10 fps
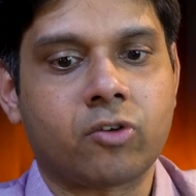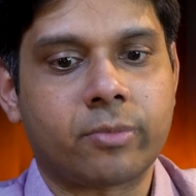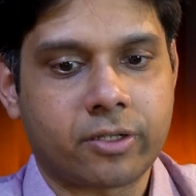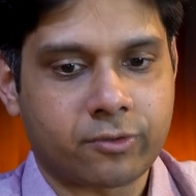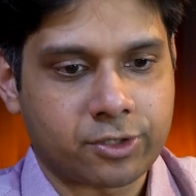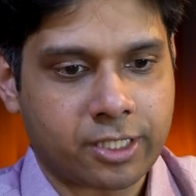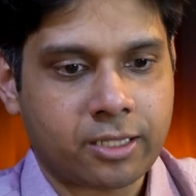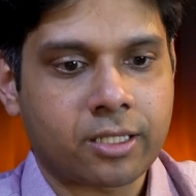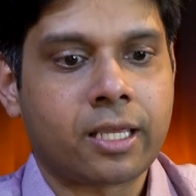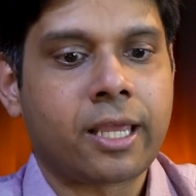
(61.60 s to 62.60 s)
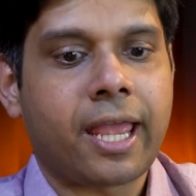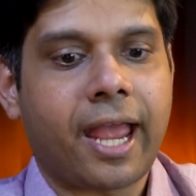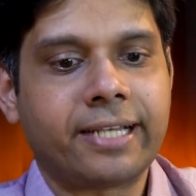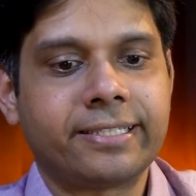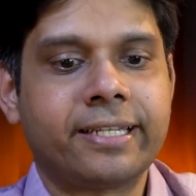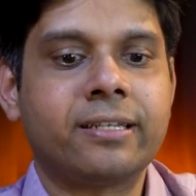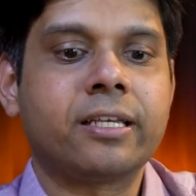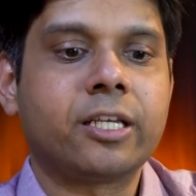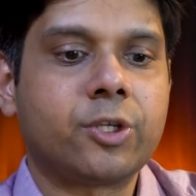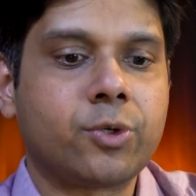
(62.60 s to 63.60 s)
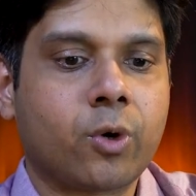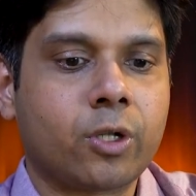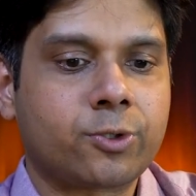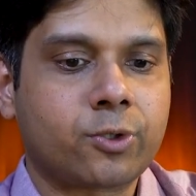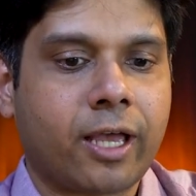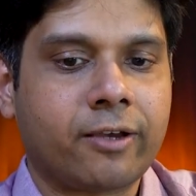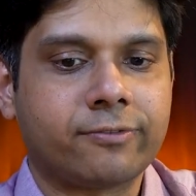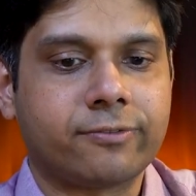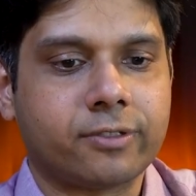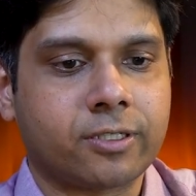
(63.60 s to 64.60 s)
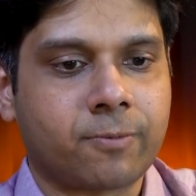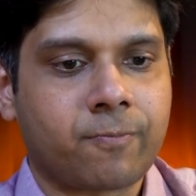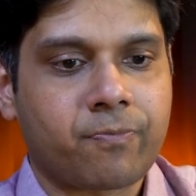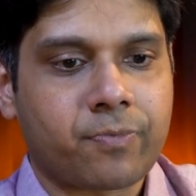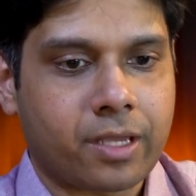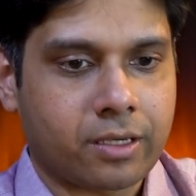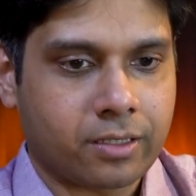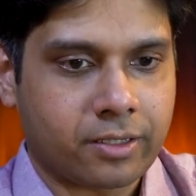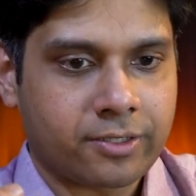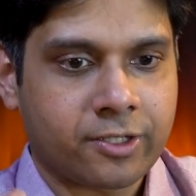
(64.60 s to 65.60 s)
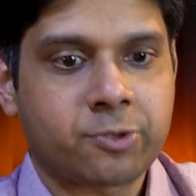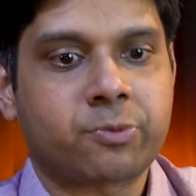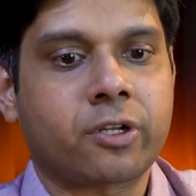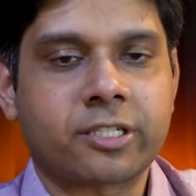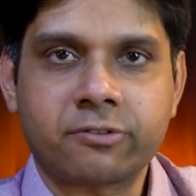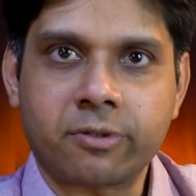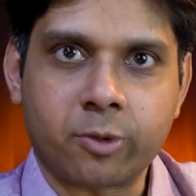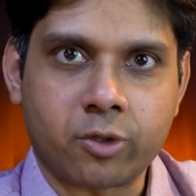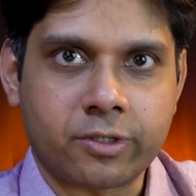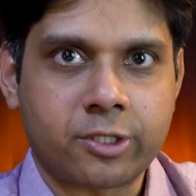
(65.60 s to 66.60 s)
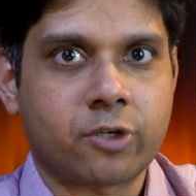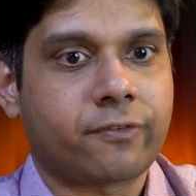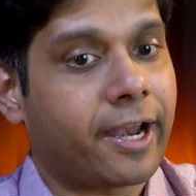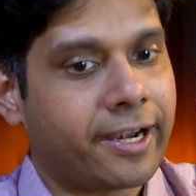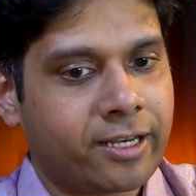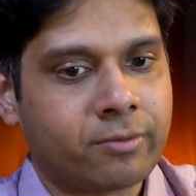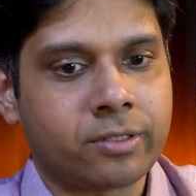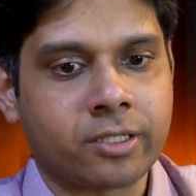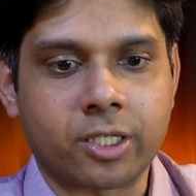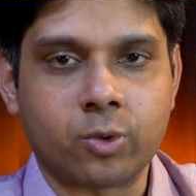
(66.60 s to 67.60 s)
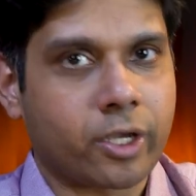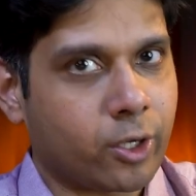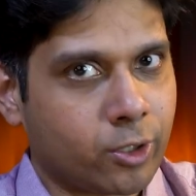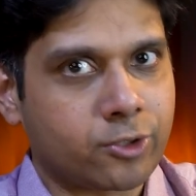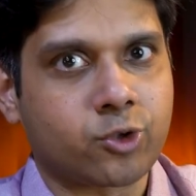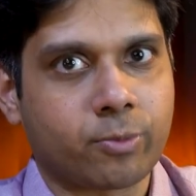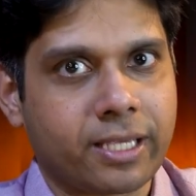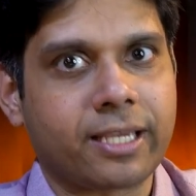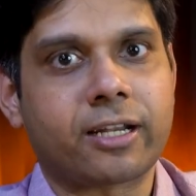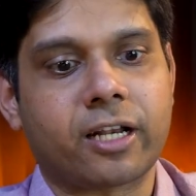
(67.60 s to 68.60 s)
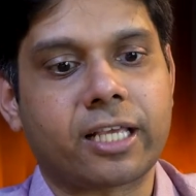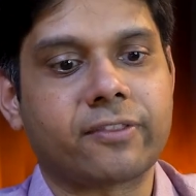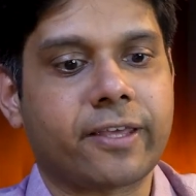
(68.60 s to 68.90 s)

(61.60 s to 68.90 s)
Government of Gujarat. And then you also have research projects from University of Edinburgh, UK also being running